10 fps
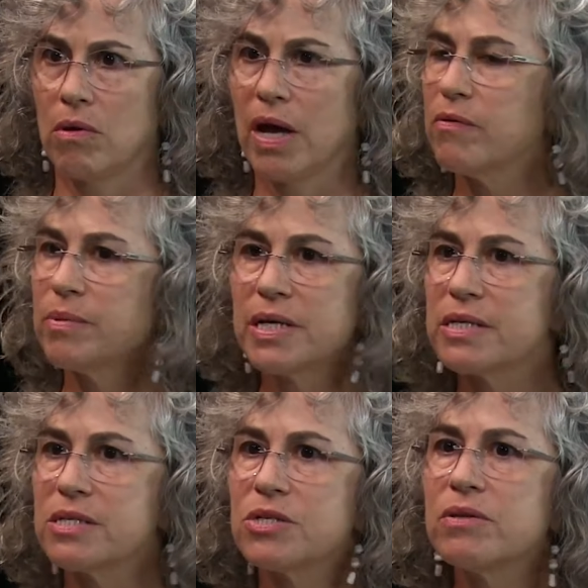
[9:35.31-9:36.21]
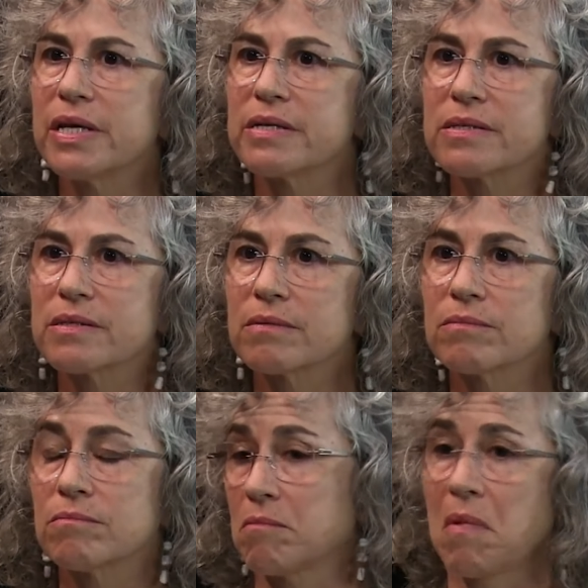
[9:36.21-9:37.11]
everybody doesn't do this.
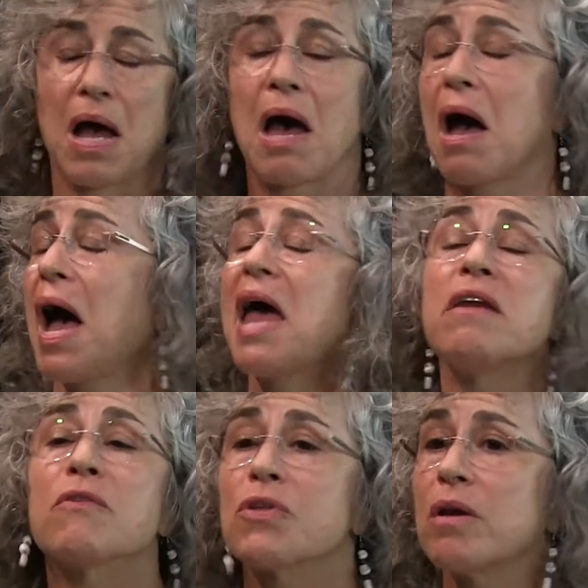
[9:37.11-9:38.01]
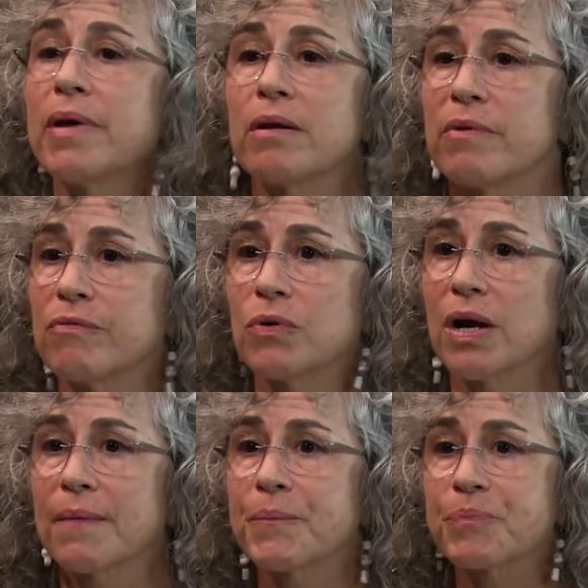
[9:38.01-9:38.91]
I had never thought about it before.